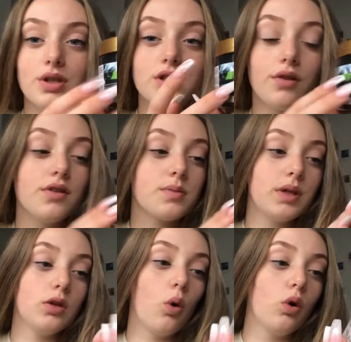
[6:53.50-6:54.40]
stuff has
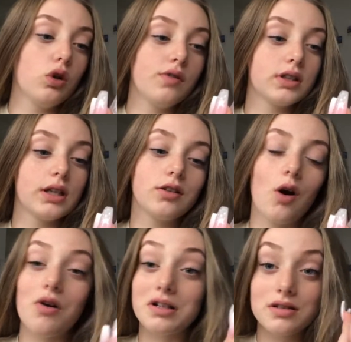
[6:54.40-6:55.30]
been all over
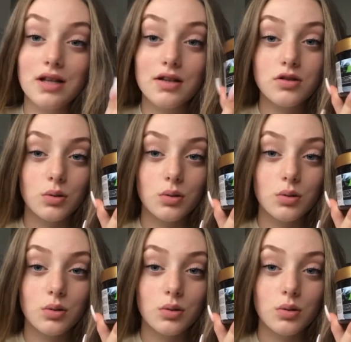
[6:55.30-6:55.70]
TikTok, and it's like so